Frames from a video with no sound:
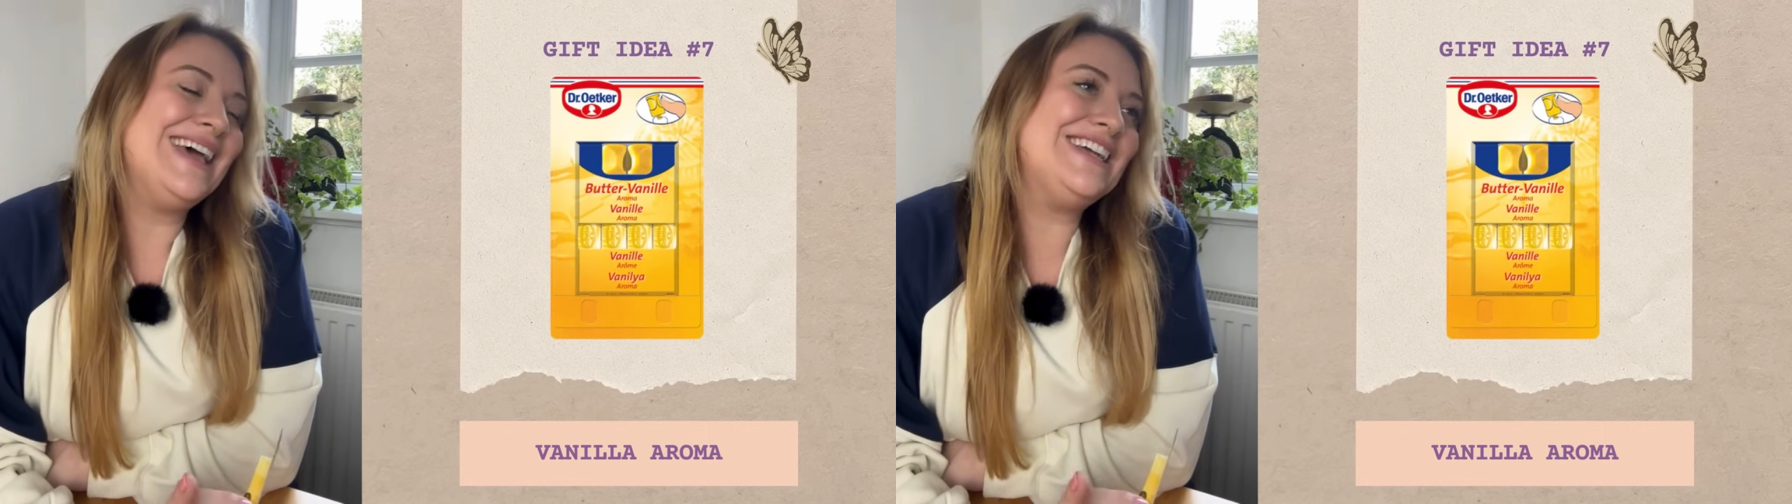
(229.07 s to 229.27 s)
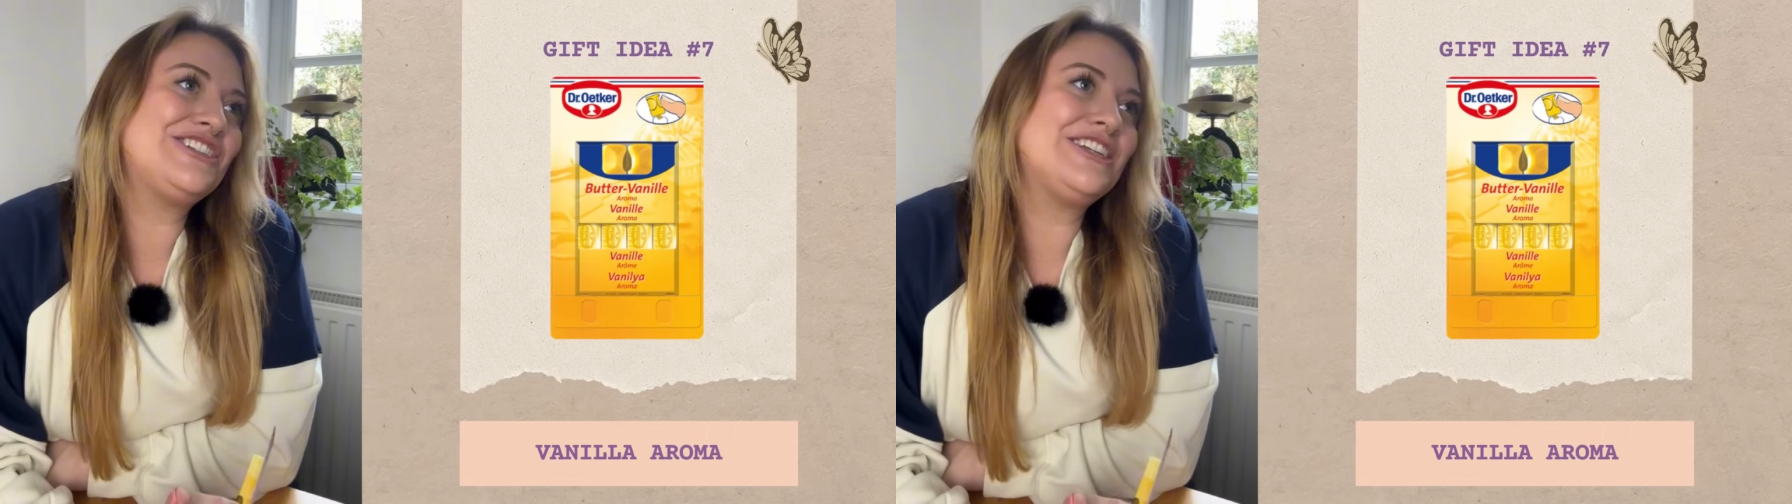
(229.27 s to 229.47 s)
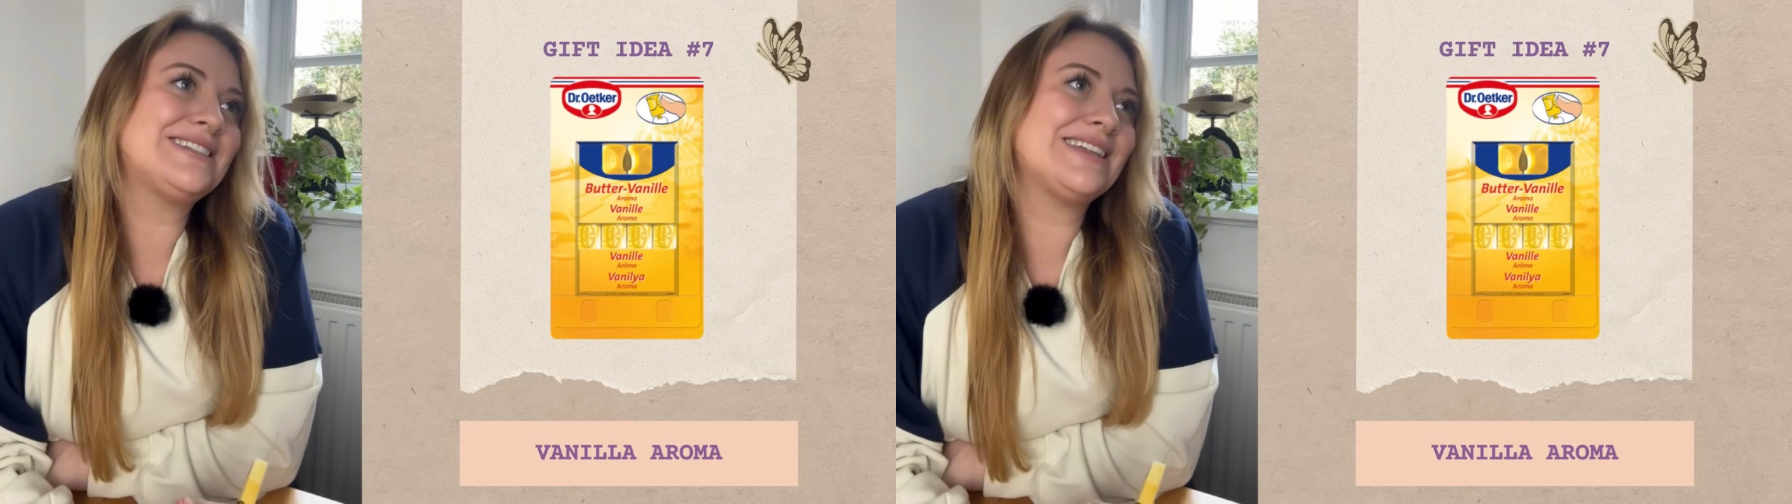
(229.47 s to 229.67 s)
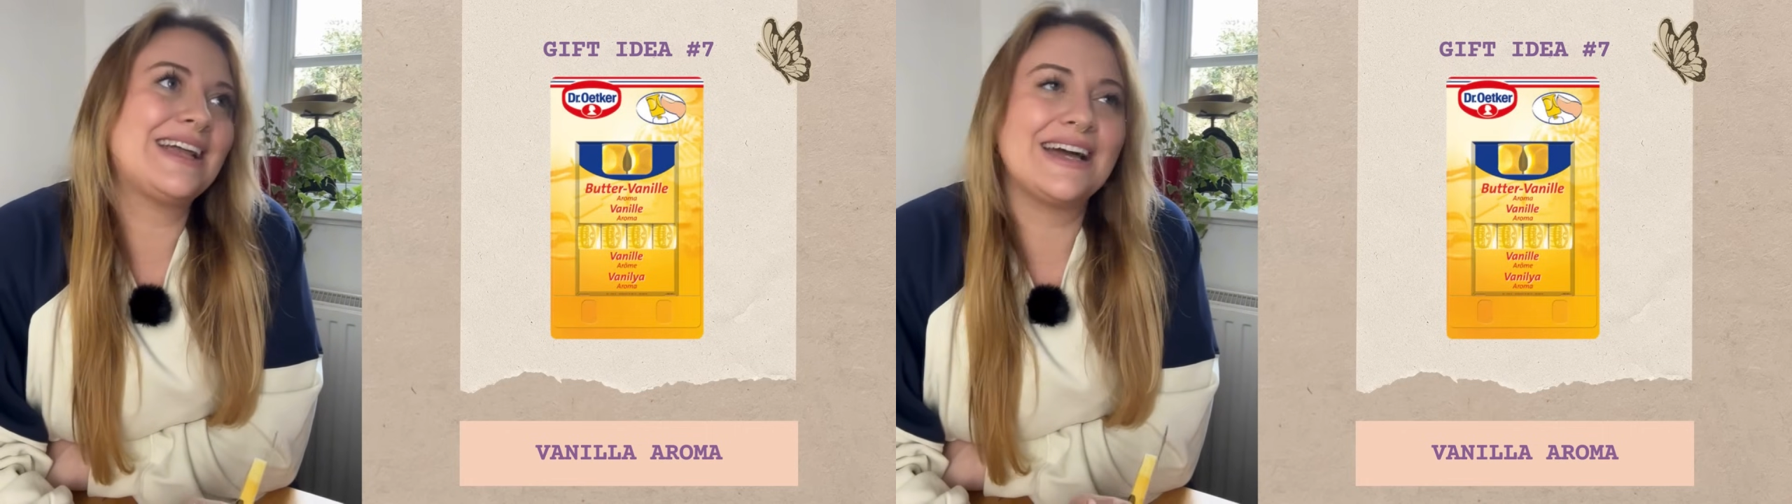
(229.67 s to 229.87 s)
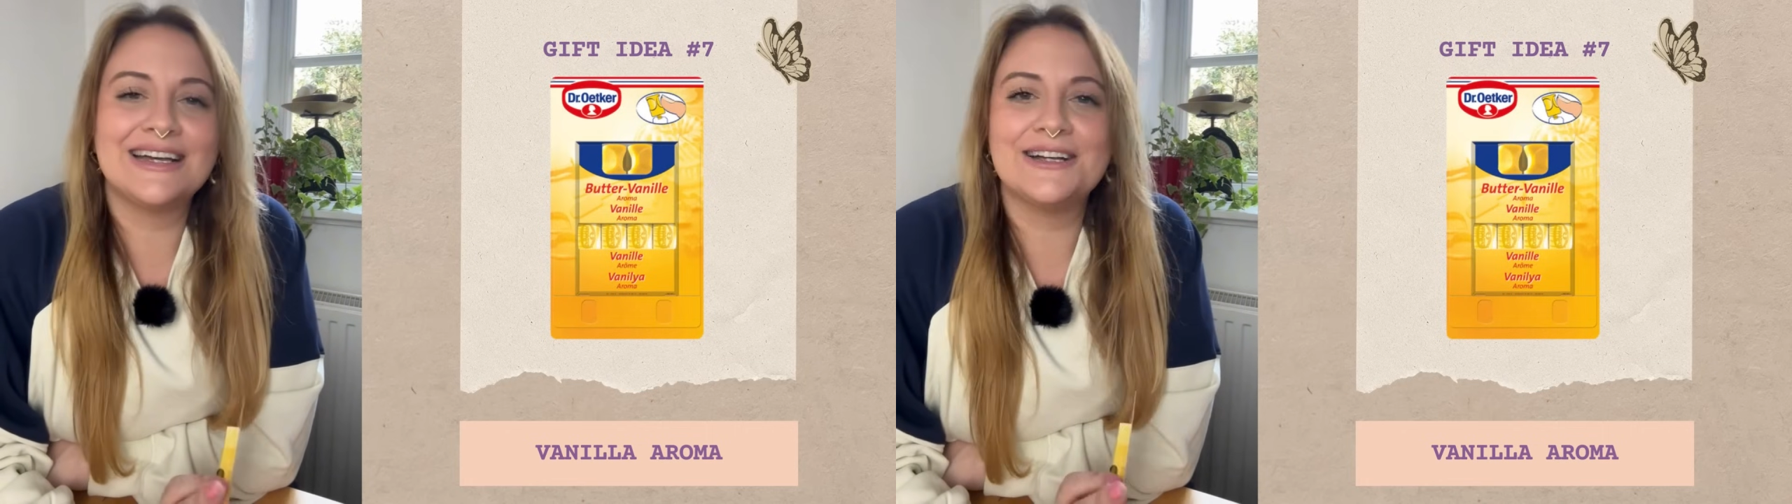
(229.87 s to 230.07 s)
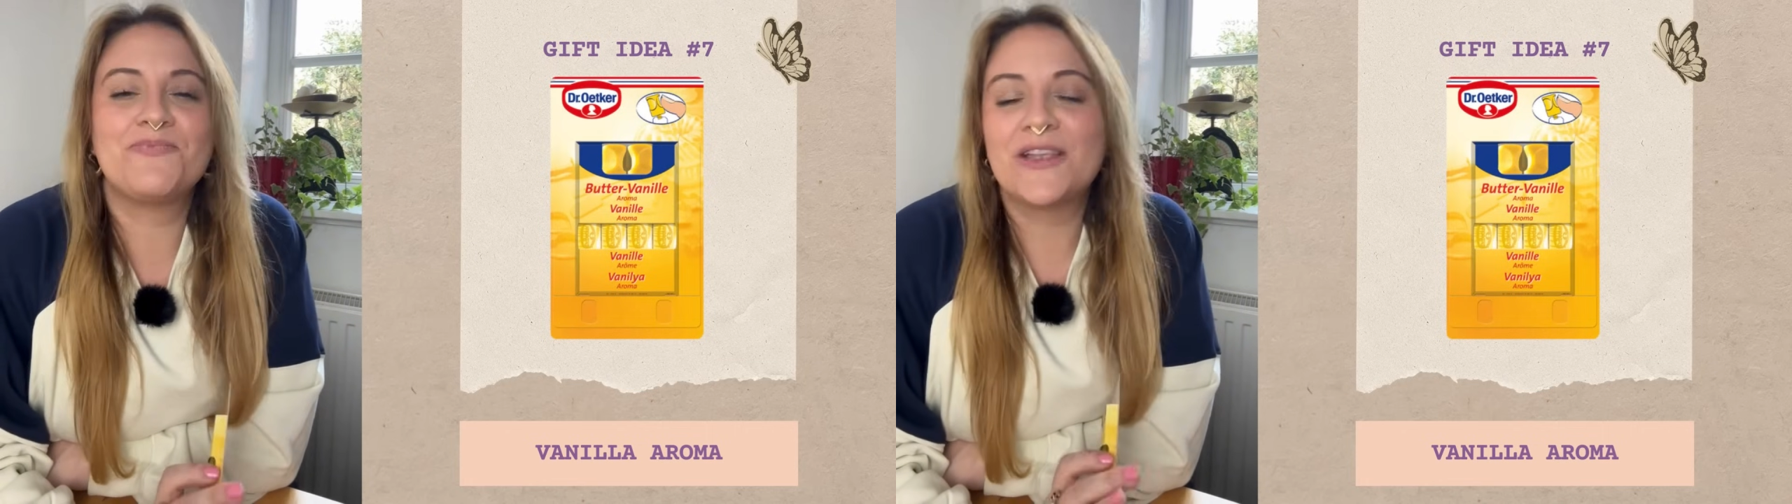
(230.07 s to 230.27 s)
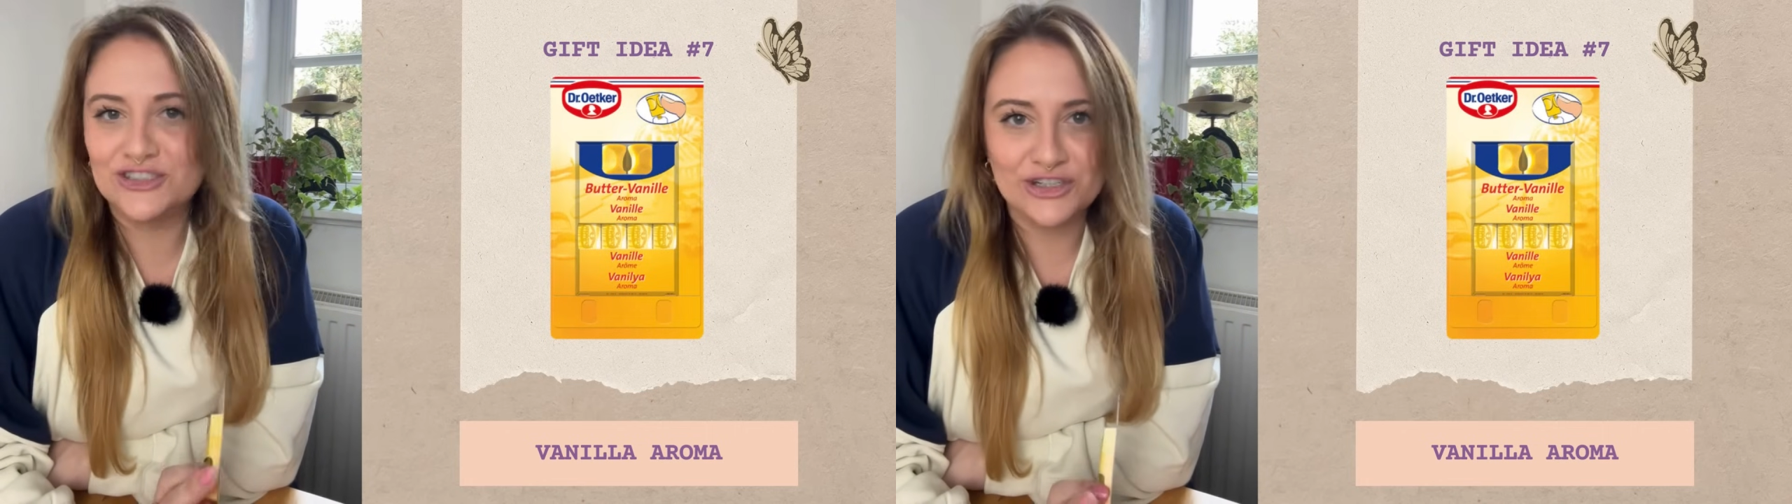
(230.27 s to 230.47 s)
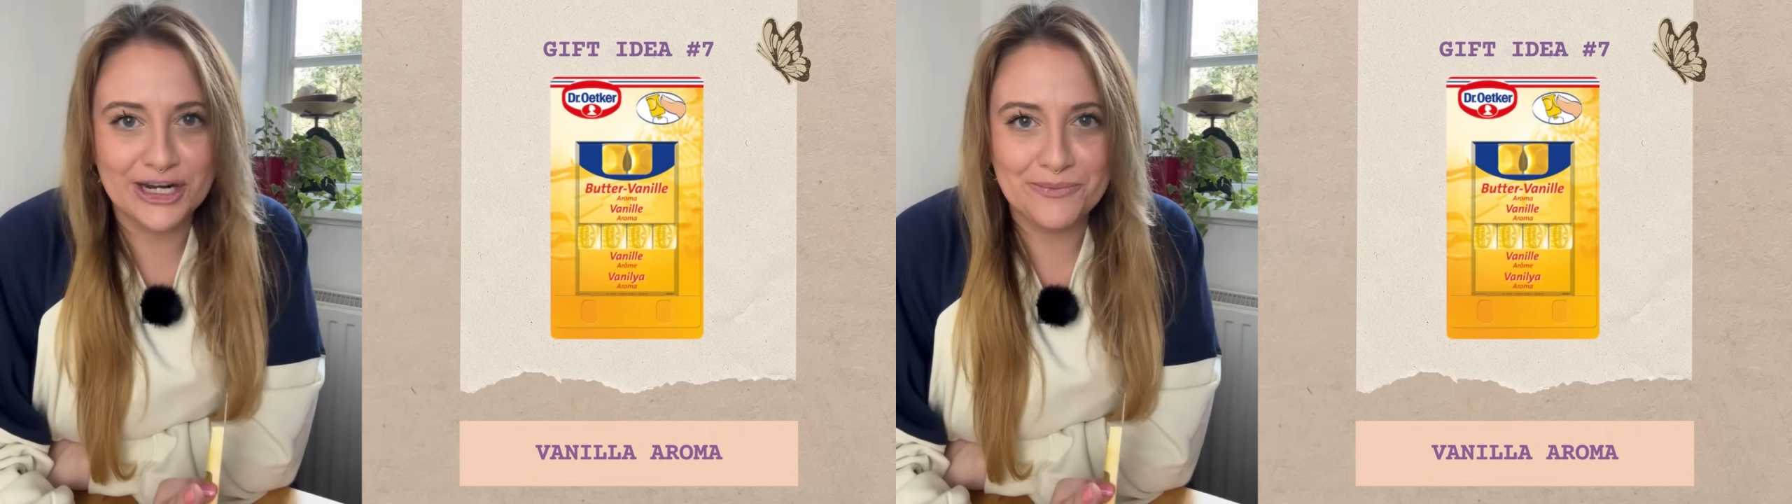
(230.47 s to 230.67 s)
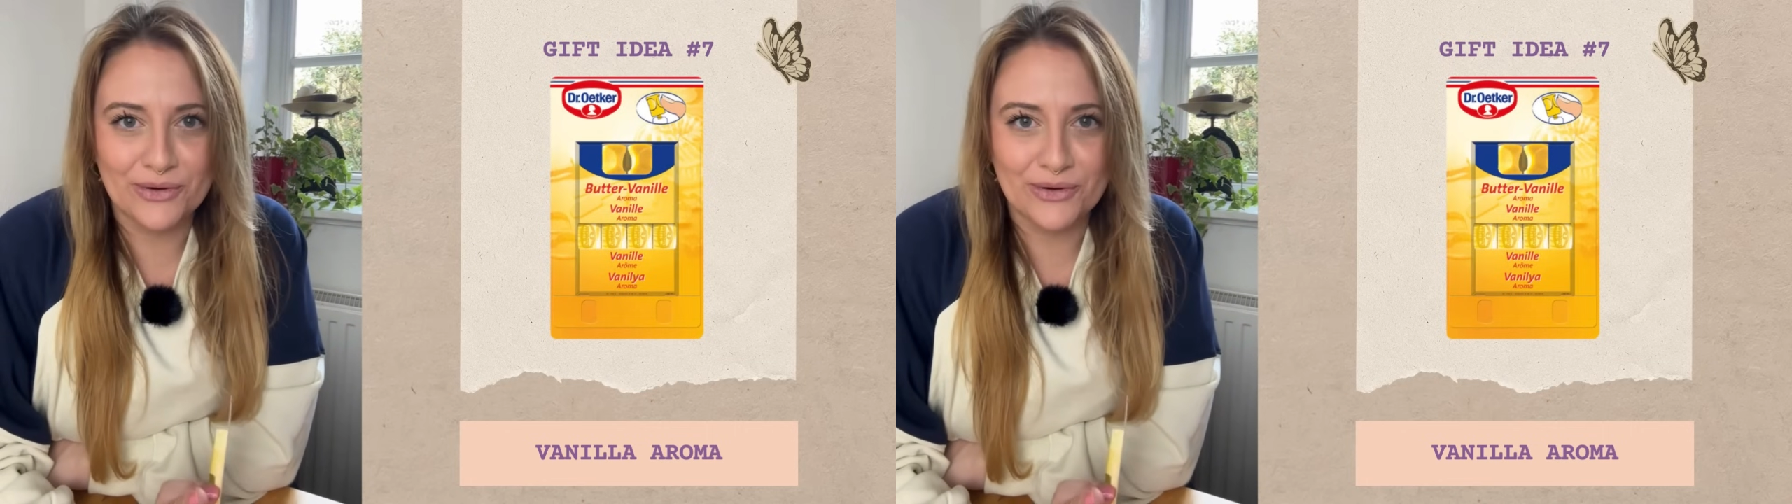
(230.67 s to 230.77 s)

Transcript: It's just like a starting